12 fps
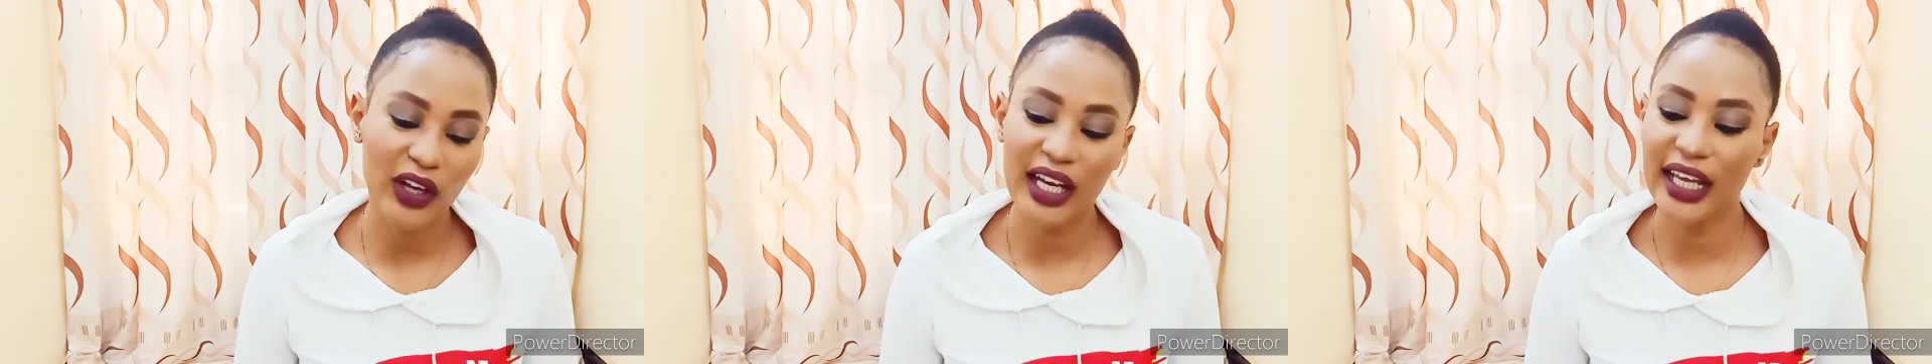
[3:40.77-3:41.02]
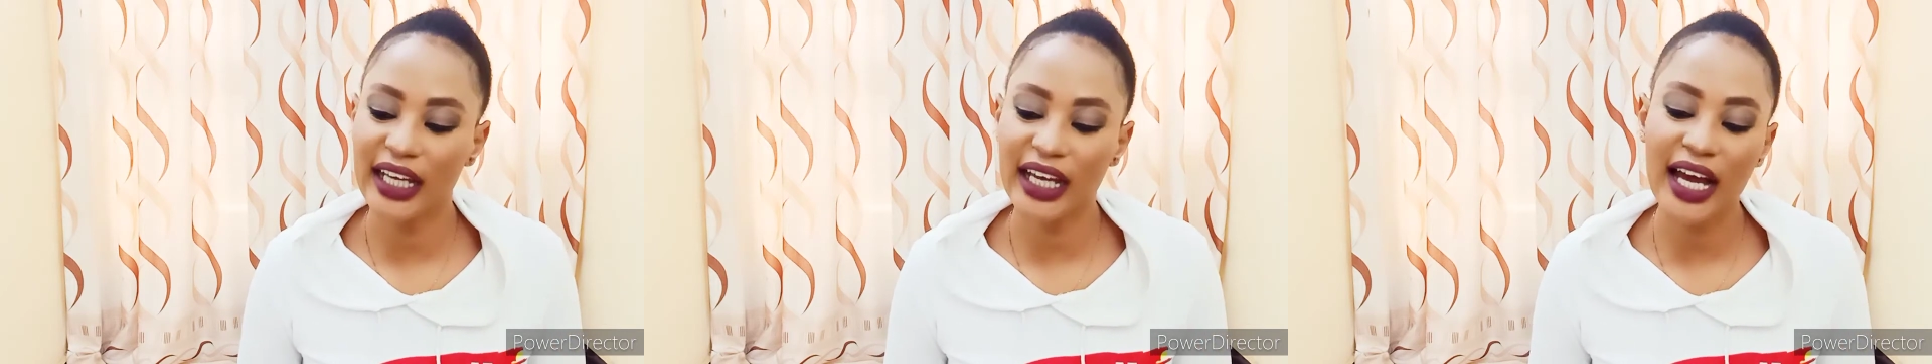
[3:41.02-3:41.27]

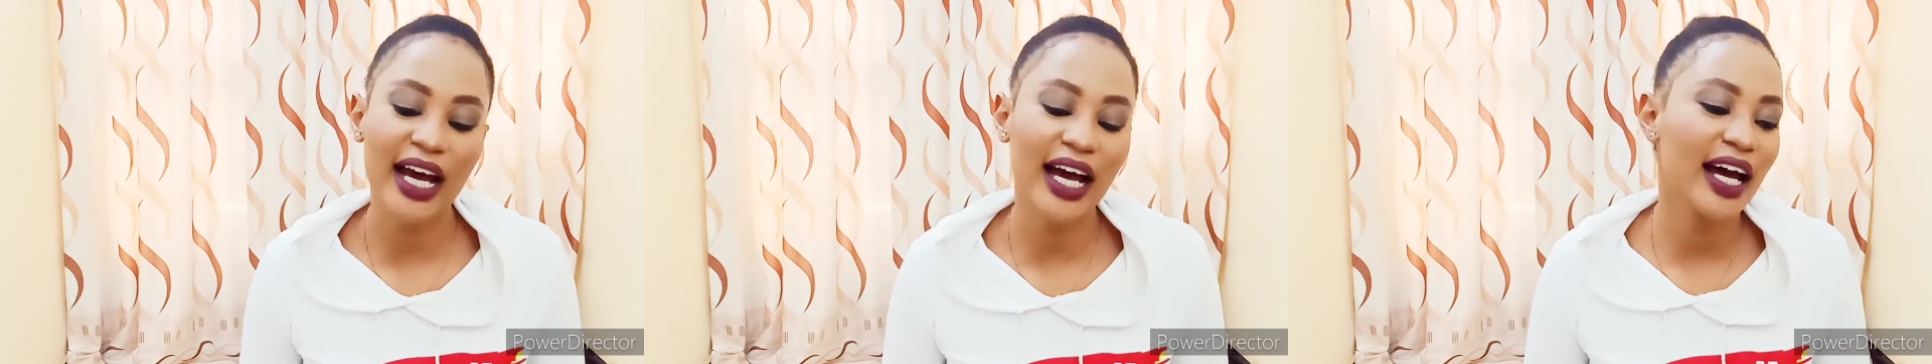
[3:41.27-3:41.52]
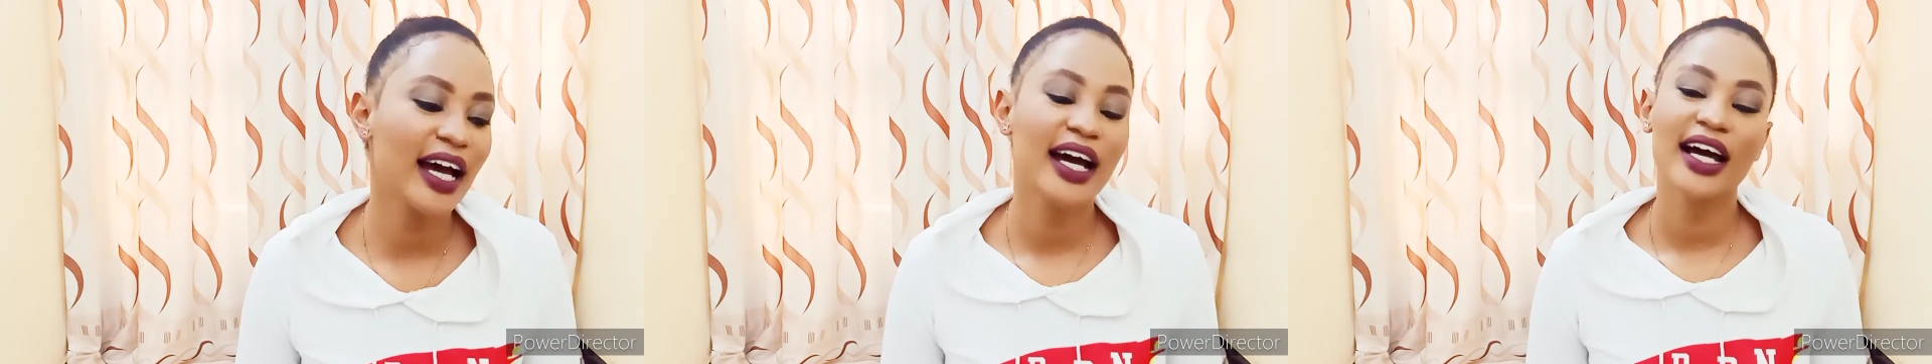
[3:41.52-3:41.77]
You're like,
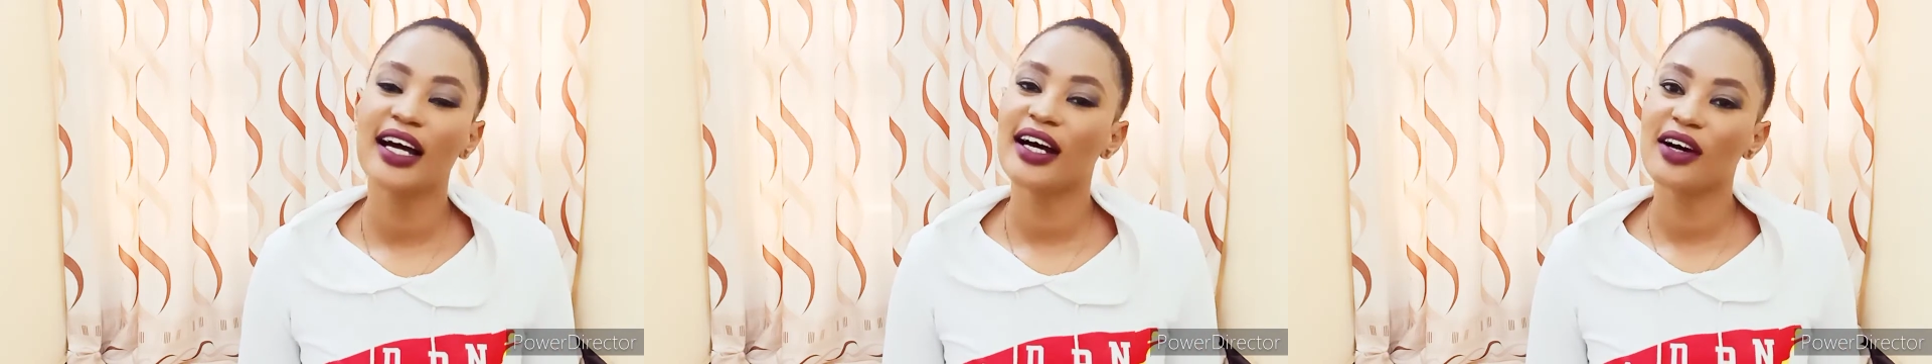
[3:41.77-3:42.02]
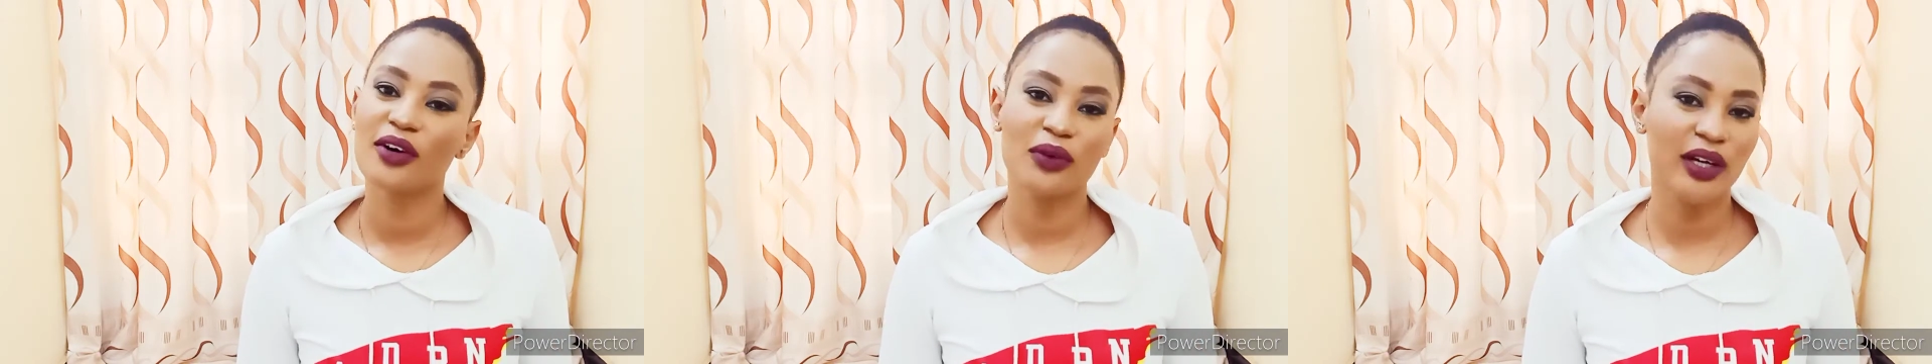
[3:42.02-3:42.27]
ah,
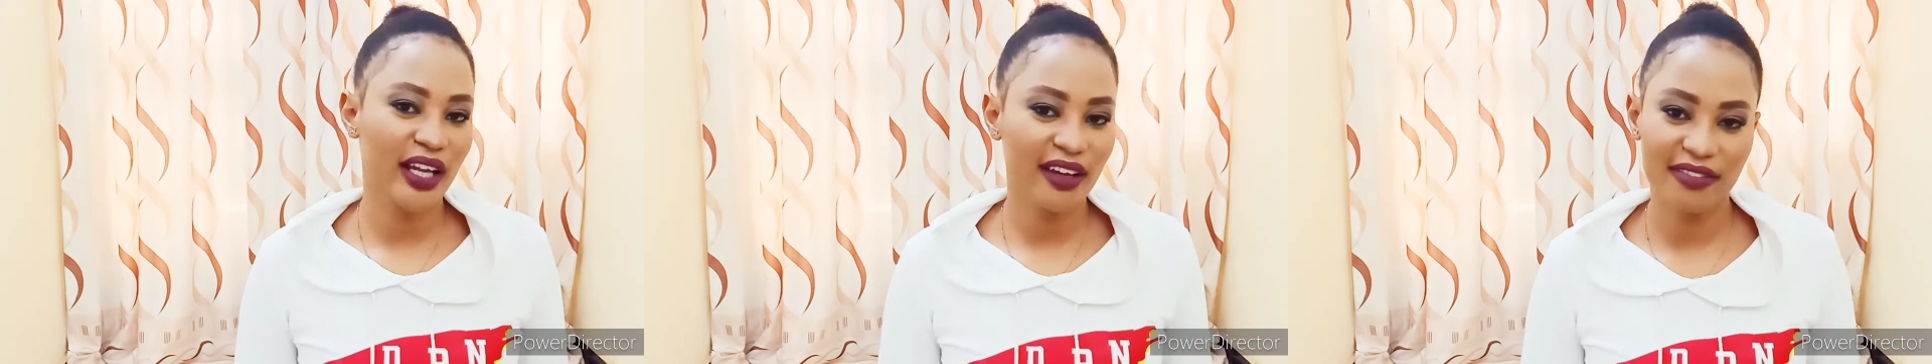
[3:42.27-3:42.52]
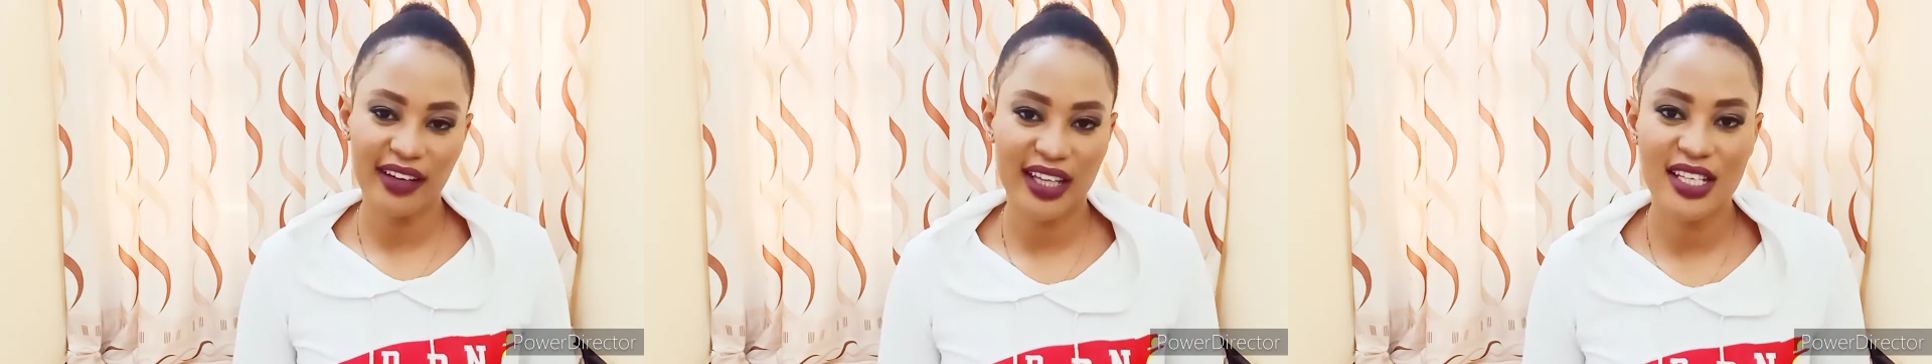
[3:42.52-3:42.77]

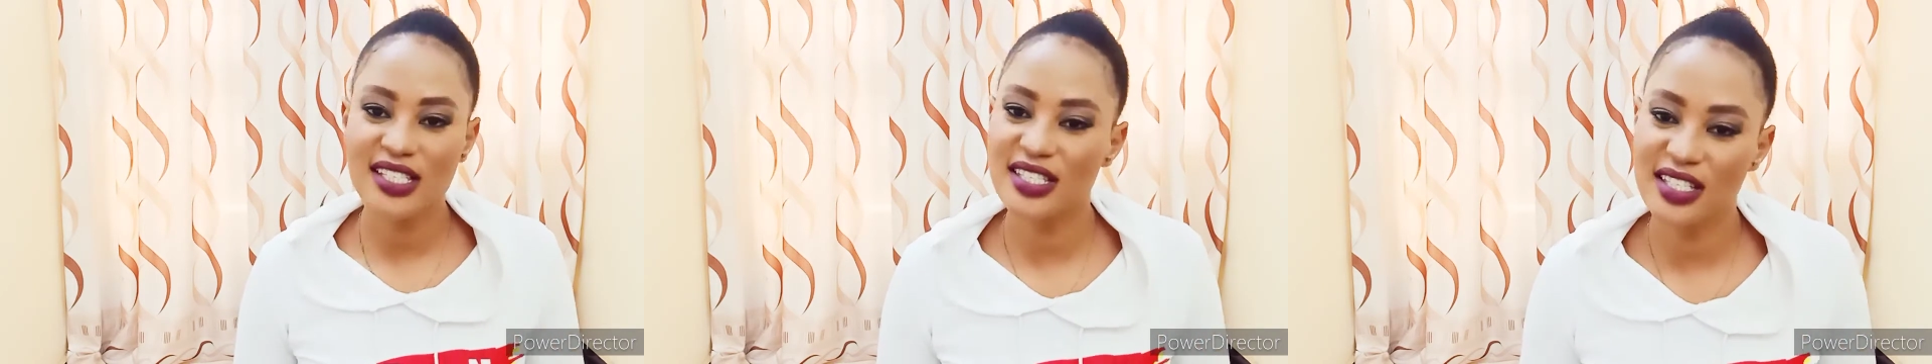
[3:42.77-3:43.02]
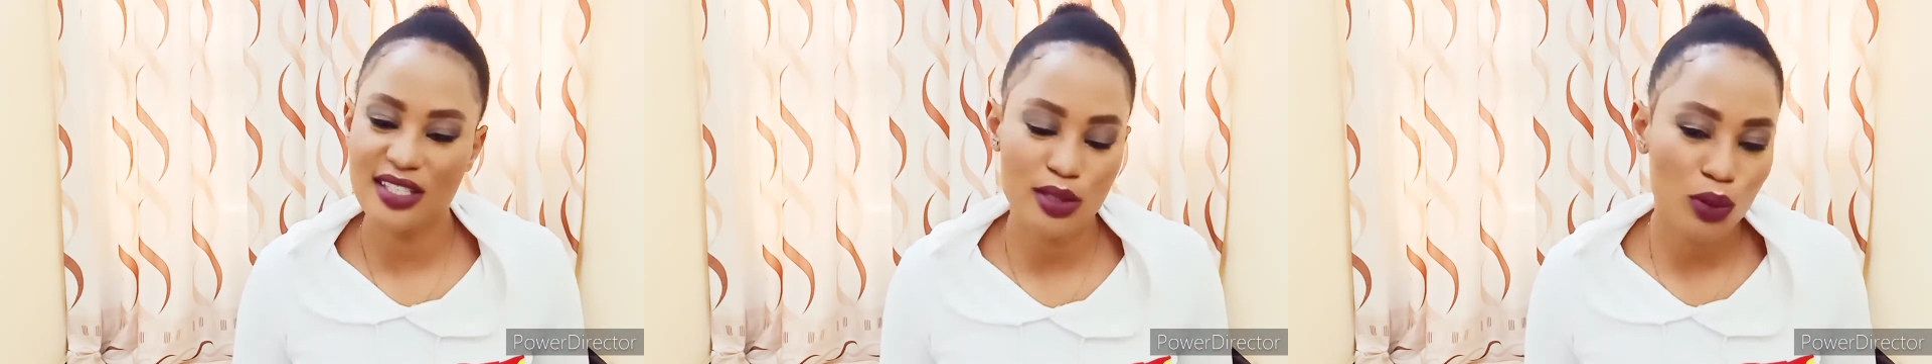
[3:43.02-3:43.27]
whatever,
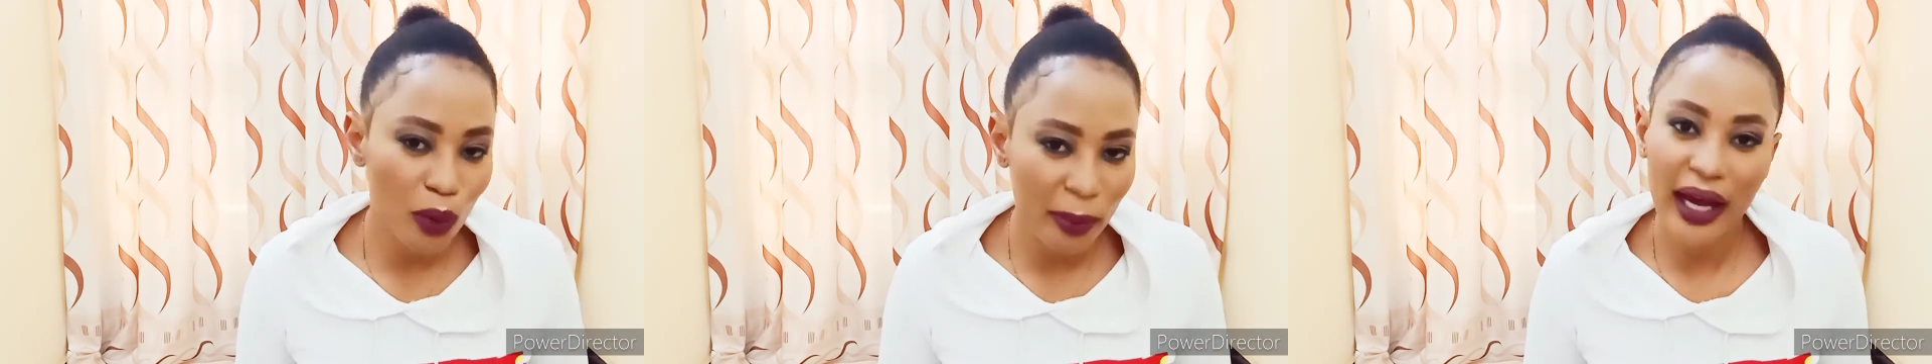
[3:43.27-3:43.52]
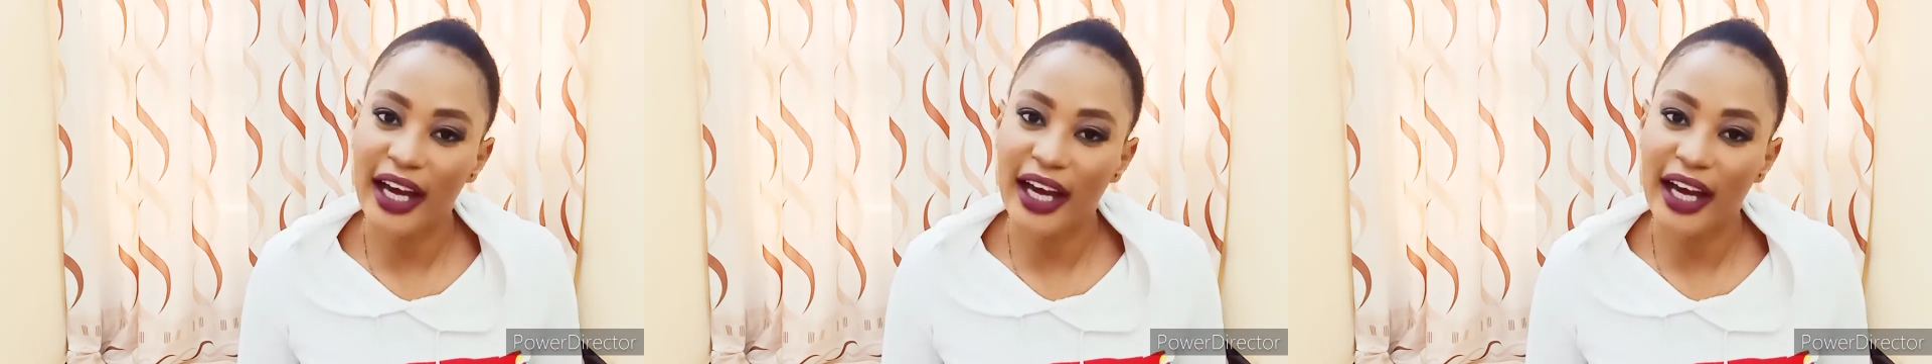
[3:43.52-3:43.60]
this is too